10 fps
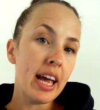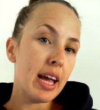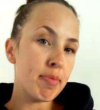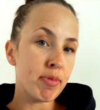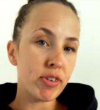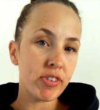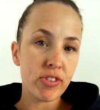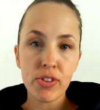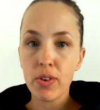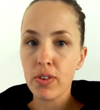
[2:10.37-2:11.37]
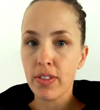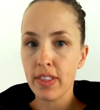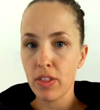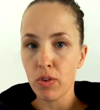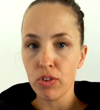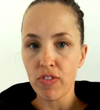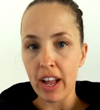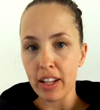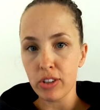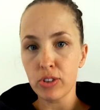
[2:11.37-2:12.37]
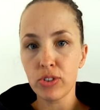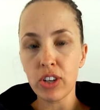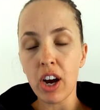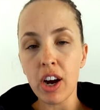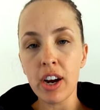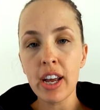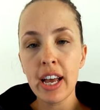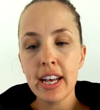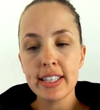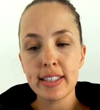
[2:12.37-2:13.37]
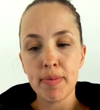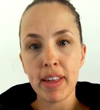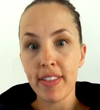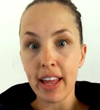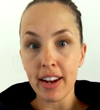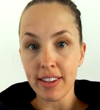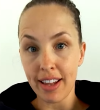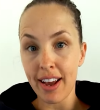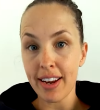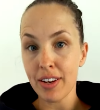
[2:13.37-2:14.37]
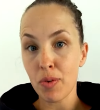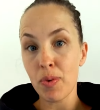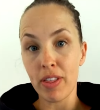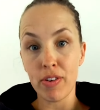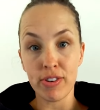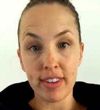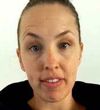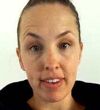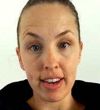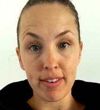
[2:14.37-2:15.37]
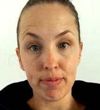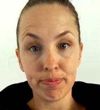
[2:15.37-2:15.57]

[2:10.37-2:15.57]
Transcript: and make sure those values are something that align with your self-care.